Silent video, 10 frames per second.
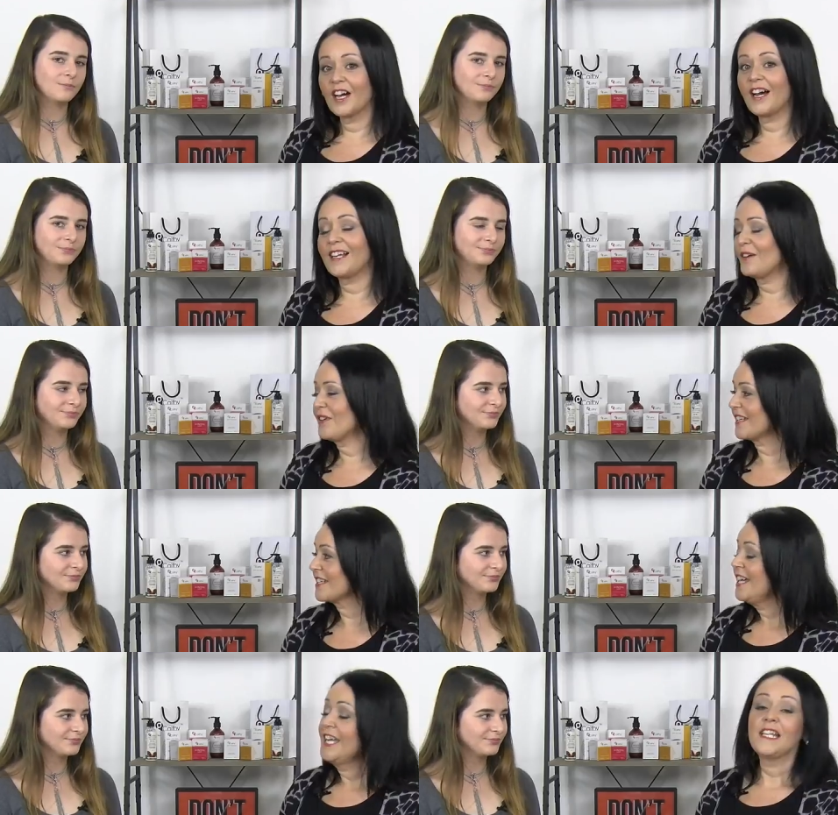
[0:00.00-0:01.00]
Speaker 1: I love it.
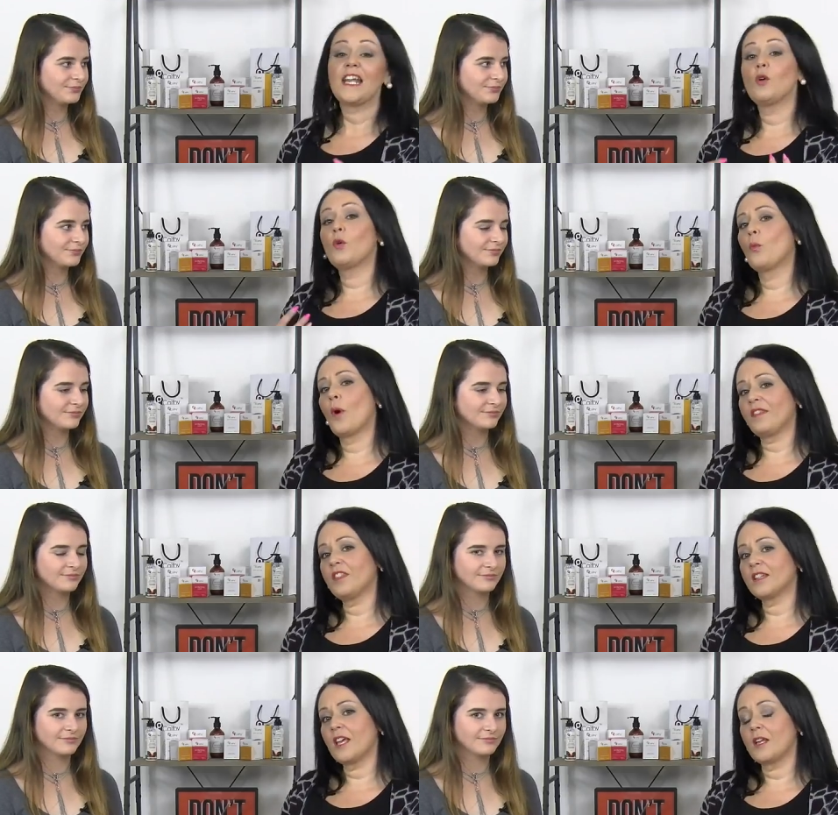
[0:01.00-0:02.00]
Now, one thing
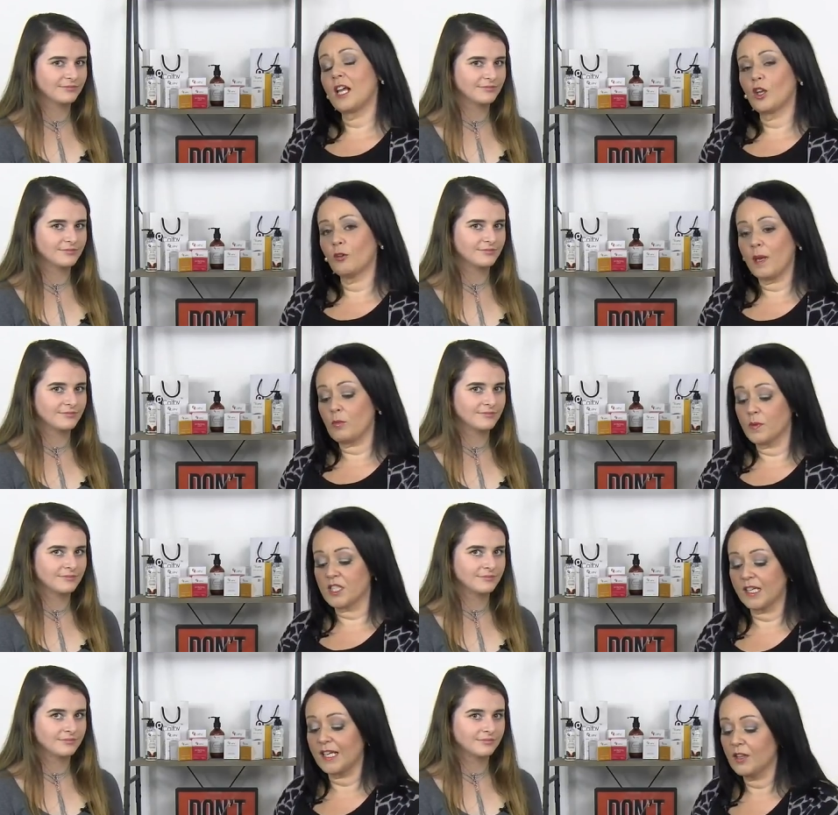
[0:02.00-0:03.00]
that a lot of people,
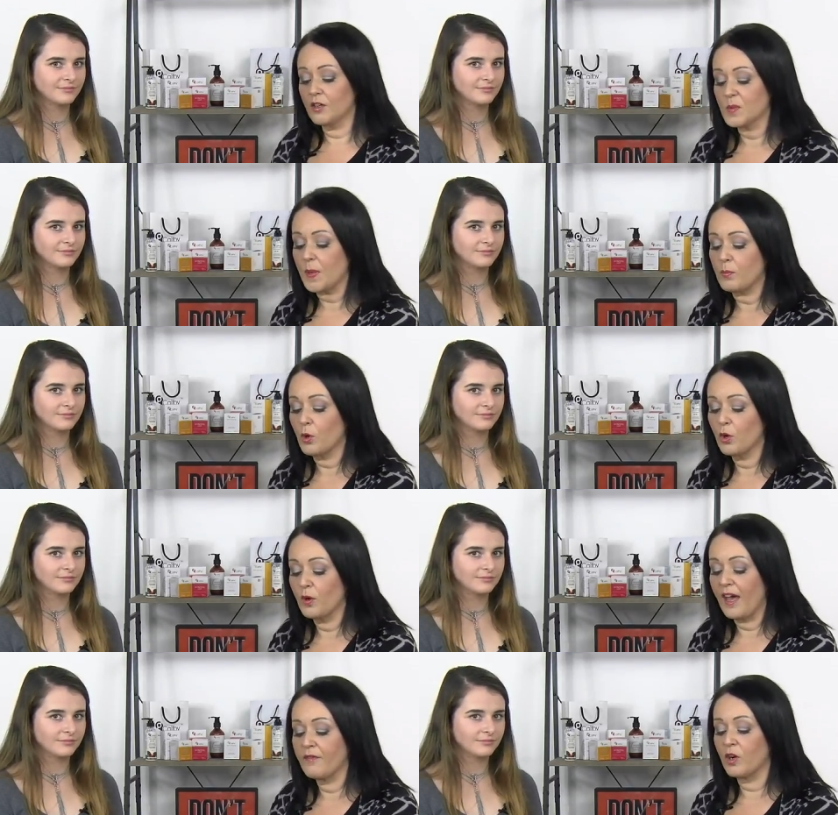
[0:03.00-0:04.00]
particularly those people who
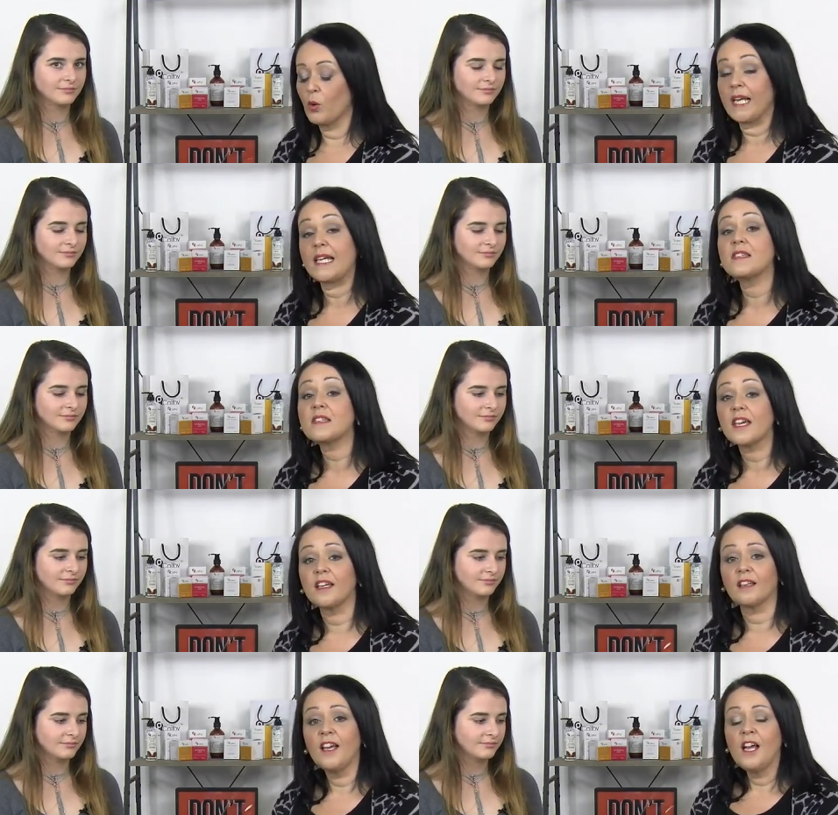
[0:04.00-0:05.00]
have oily skin,
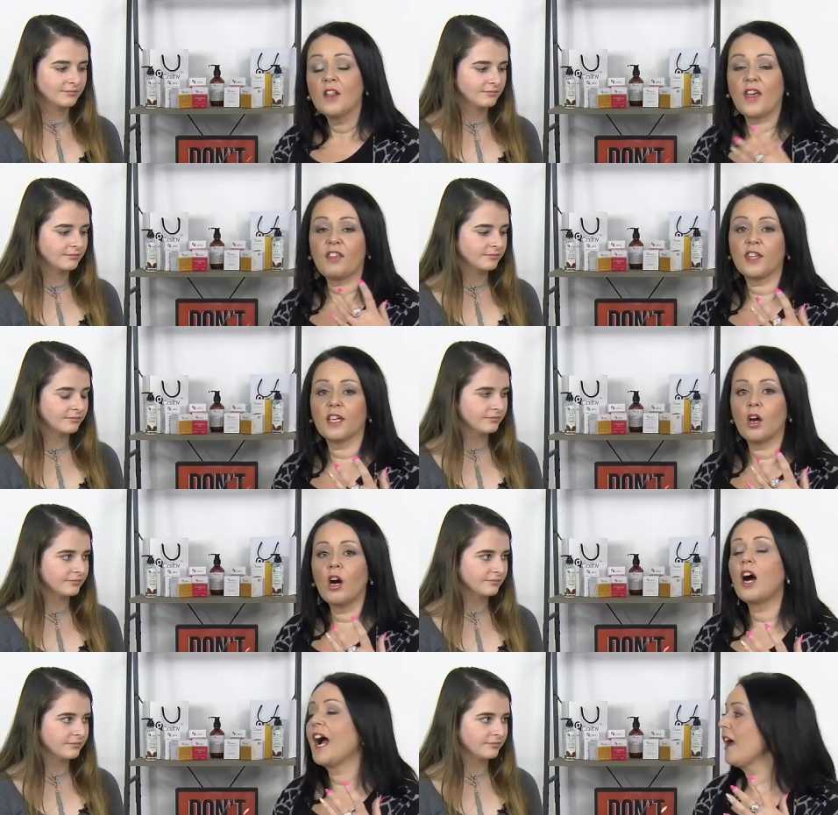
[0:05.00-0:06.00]
they think, oh,
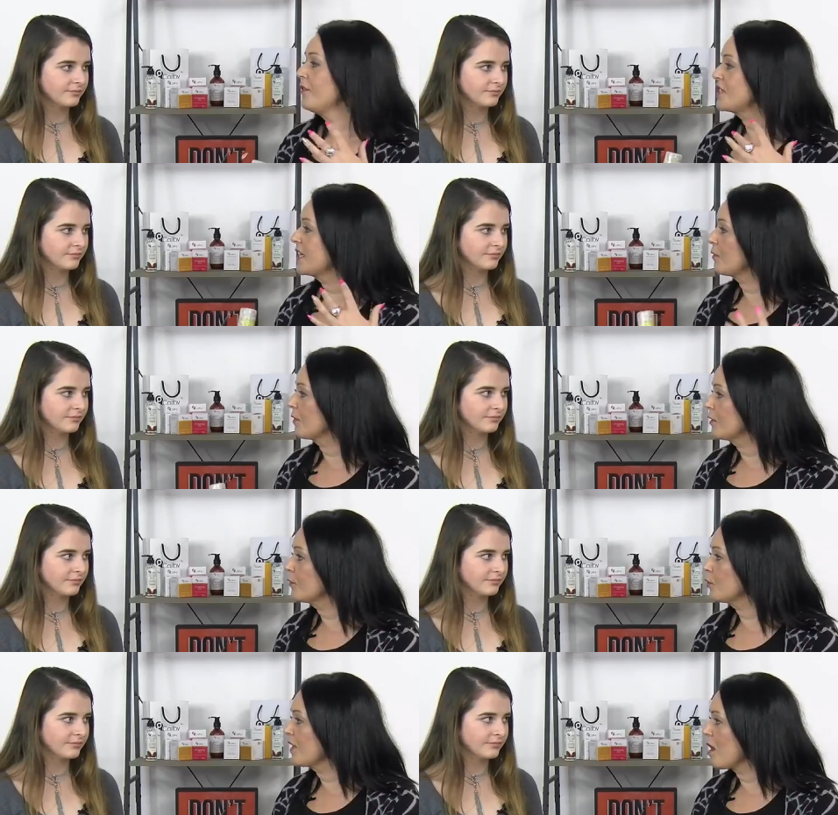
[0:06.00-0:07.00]
I have to get rid of
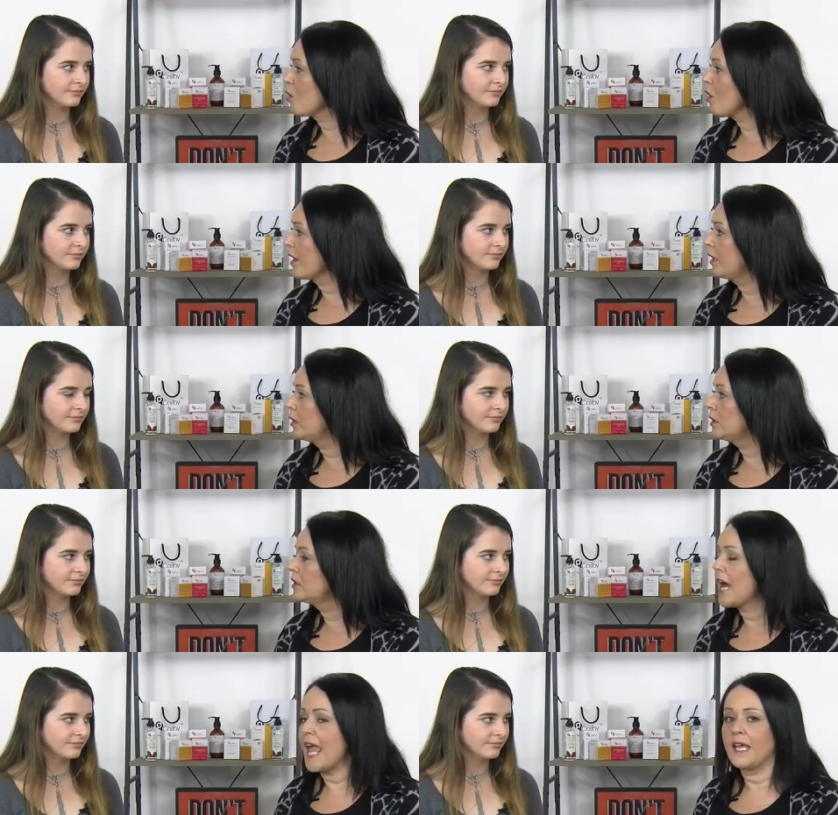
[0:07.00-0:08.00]
all that oil
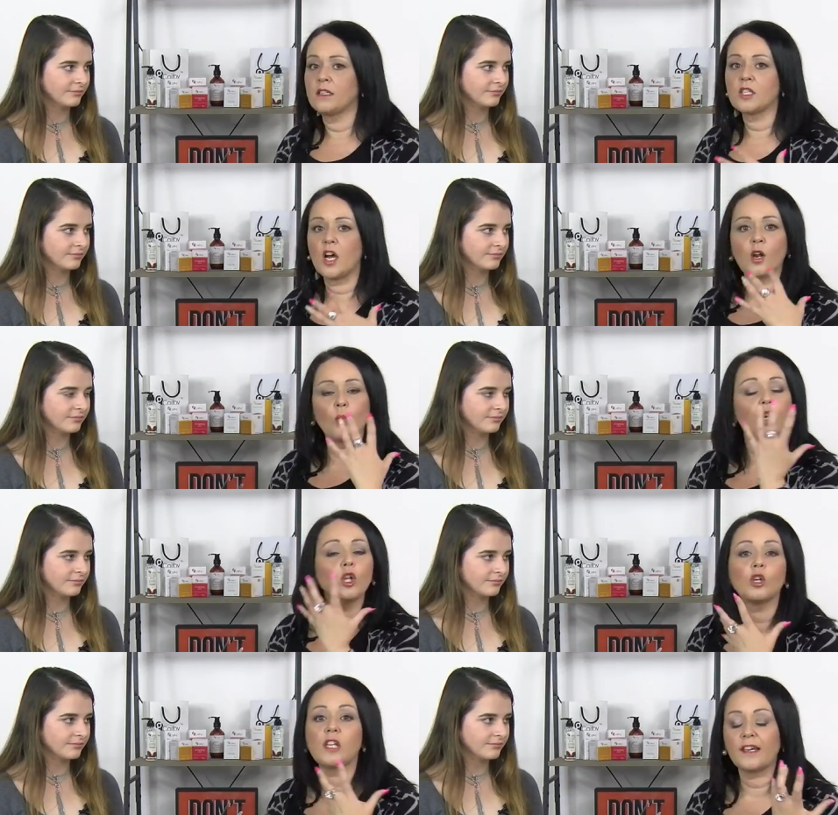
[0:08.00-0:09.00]
and I don't want to
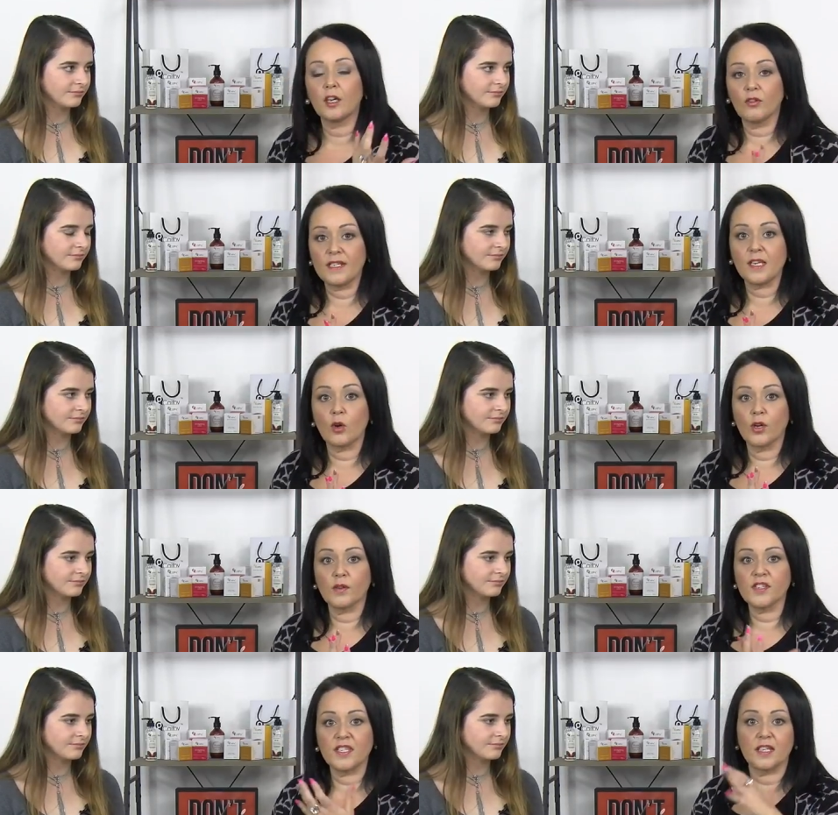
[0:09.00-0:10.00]
look like a greasy oil
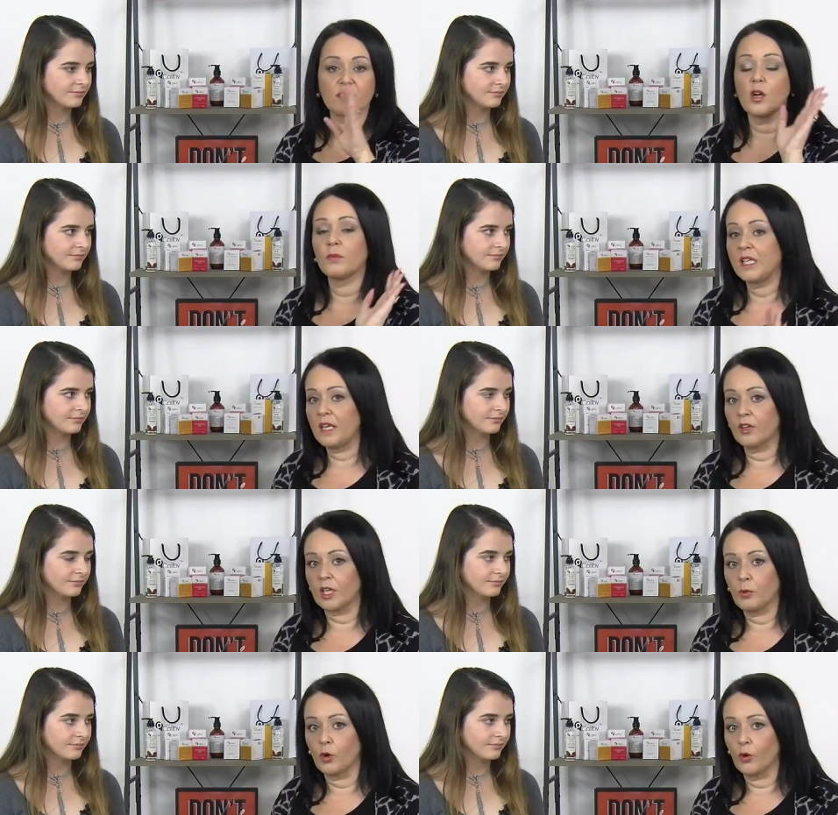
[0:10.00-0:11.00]
slick, so I'm never going to
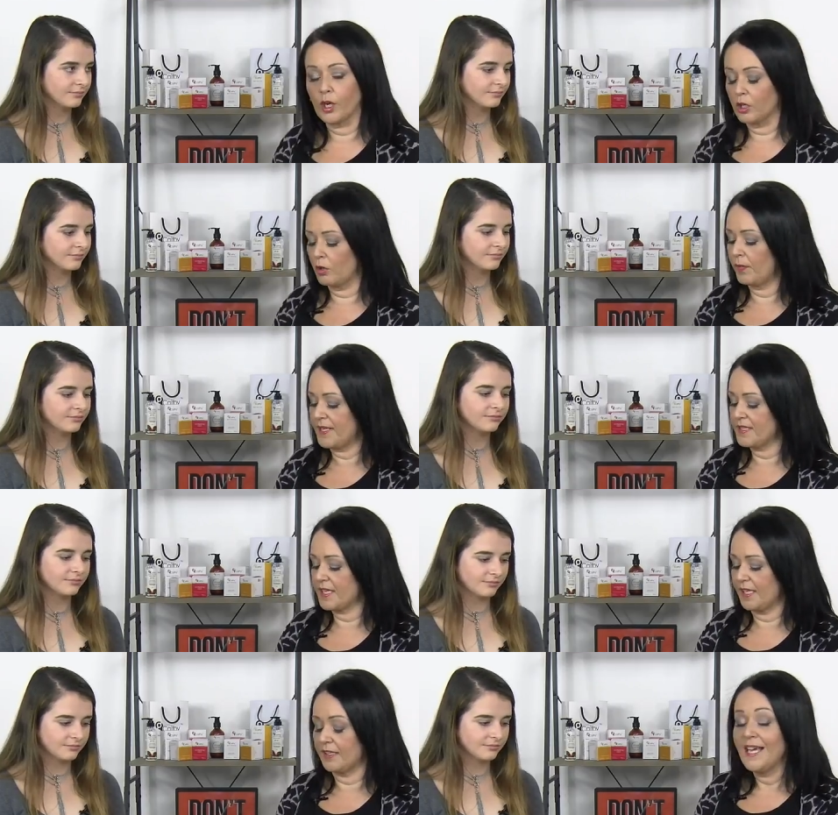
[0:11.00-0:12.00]
put oil on my skin.